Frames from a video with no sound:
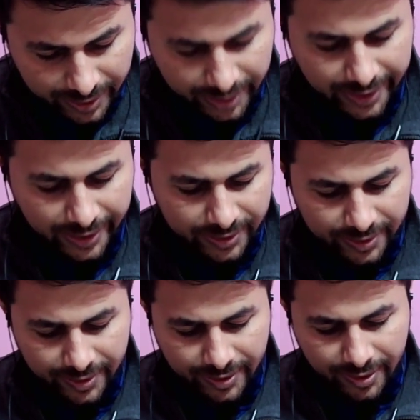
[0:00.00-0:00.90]

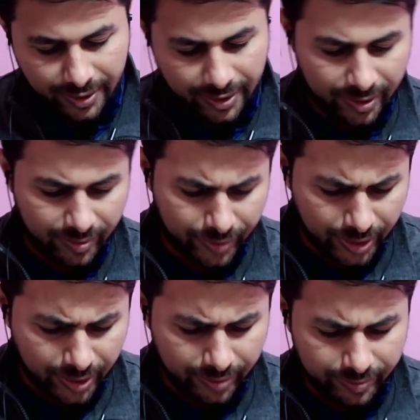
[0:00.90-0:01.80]
dx
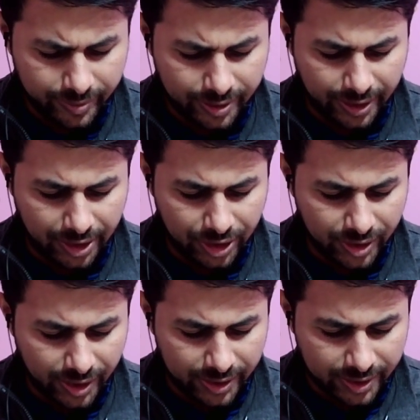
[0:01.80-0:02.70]
from the
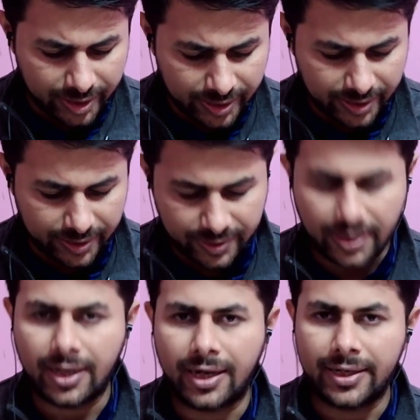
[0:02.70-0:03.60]
initial distances
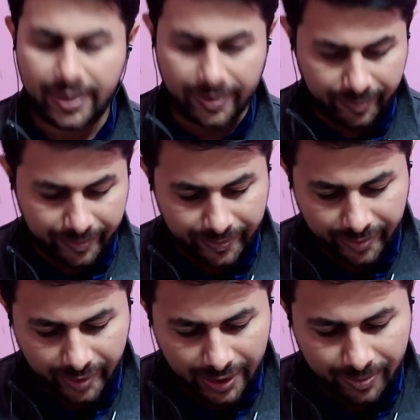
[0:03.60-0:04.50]
Ra
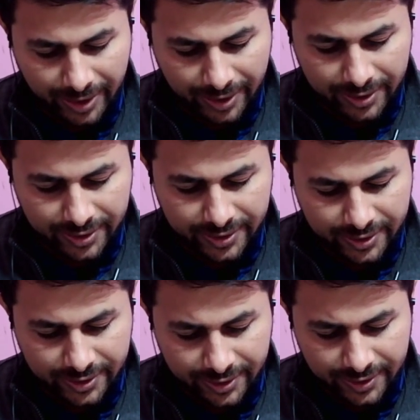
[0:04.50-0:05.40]
and final
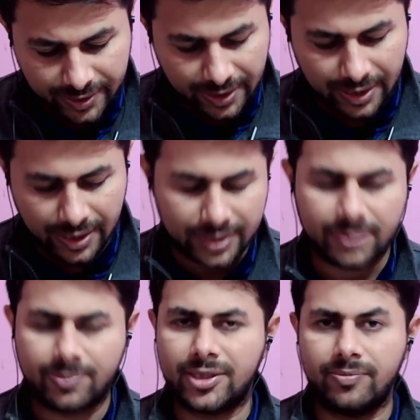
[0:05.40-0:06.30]
distances R
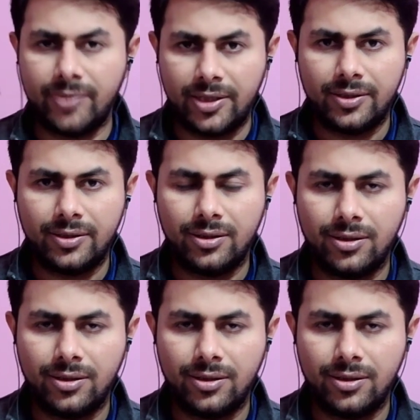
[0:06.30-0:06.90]
suffix B.